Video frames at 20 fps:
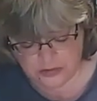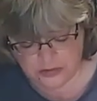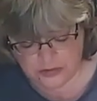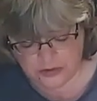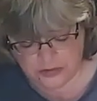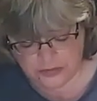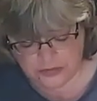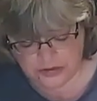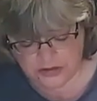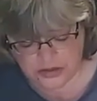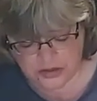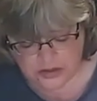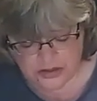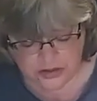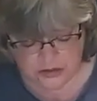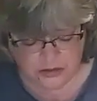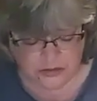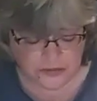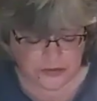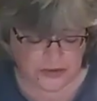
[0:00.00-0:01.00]
on my
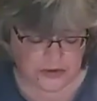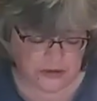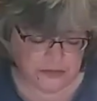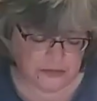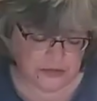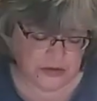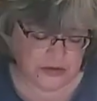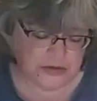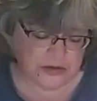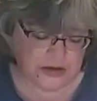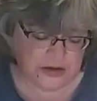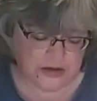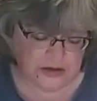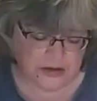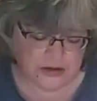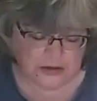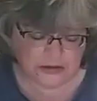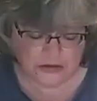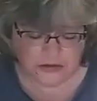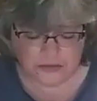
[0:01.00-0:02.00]
channel, but I'm just saying
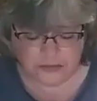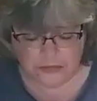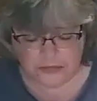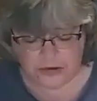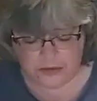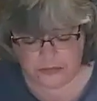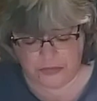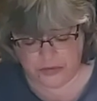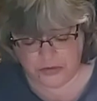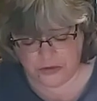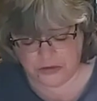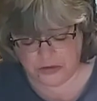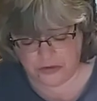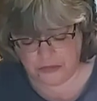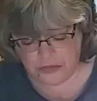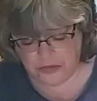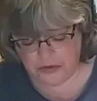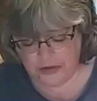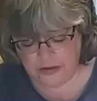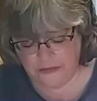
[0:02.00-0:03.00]
that's my personal
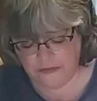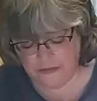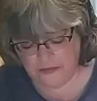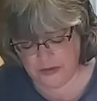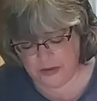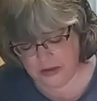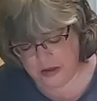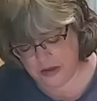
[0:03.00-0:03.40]
belief.